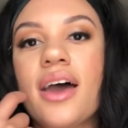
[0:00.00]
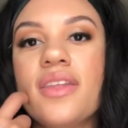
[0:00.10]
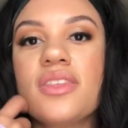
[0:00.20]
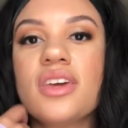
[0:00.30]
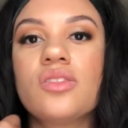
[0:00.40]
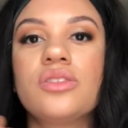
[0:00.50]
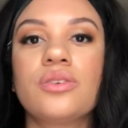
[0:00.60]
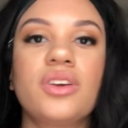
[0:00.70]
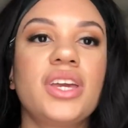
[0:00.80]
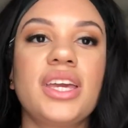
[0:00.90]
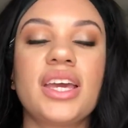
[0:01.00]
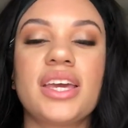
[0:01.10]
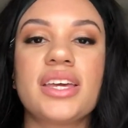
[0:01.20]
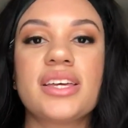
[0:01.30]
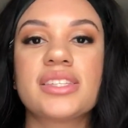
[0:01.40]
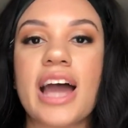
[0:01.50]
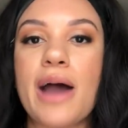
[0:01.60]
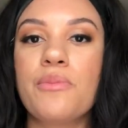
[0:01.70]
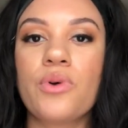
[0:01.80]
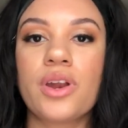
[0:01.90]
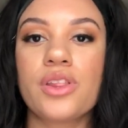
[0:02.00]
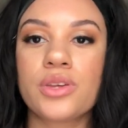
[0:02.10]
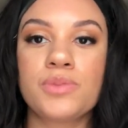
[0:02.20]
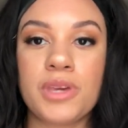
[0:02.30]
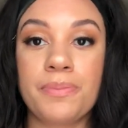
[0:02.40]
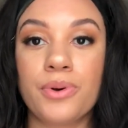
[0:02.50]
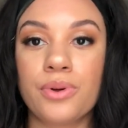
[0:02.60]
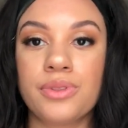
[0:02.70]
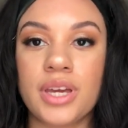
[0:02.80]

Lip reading: And then three is I'm one of those people,